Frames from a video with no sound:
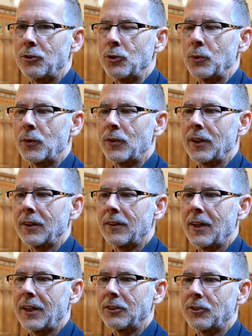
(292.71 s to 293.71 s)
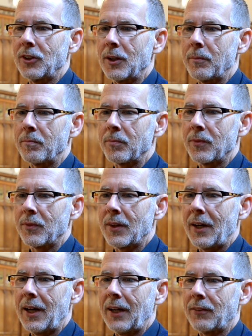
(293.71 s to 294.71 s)
do think that
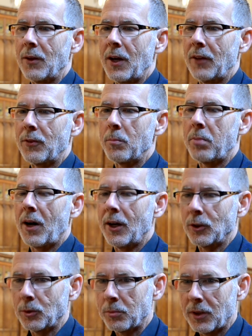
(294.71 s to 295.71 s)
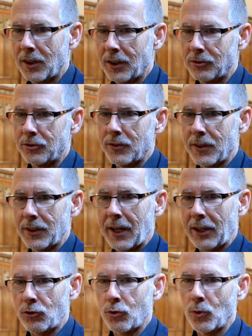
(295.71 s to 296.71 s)
at the bottom of the
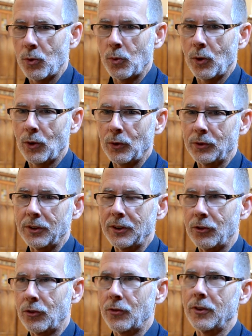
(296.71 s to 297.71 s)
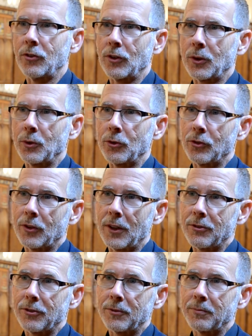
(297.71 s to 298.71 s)
natural world is physical
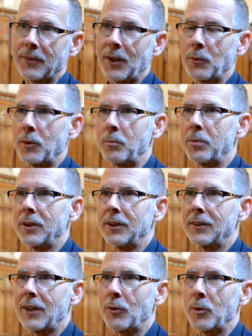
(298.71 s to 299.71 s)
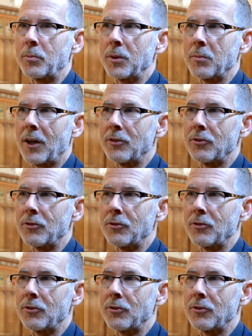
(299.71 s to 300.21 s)
stuff. That would be my